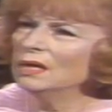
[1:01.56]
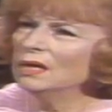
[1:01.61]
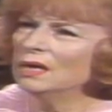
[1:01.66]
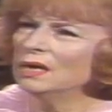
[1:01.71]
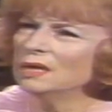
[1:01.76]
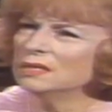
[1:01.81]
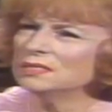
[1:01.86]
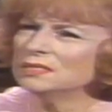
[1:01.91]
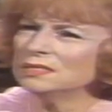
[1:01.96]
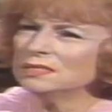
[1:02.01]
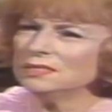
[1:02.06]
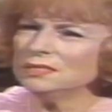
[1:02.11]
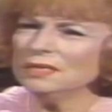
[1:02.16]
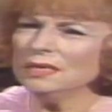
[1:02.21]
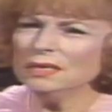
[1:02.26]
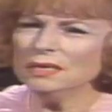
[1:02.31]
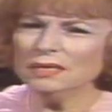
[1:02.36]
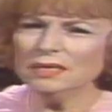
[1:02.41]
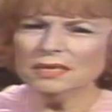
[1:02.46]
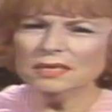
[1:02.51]
a
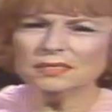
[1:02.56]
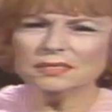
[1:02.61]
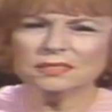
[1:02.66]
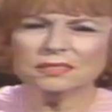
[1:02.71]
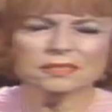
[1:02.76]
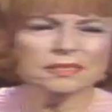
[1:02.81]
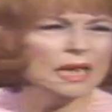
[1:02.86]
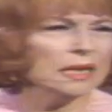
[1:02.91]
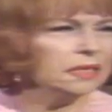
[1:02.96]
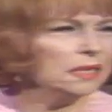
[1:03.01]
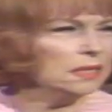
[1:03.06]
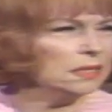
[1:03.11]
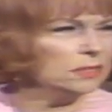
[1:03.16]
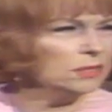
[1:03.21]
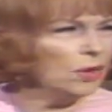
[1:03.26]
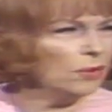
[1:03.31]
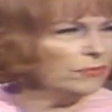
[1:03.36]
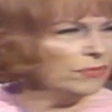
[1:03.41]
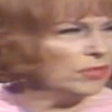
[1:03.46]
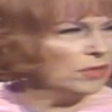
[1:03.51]
stillness settled
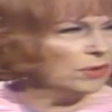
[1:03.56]
over the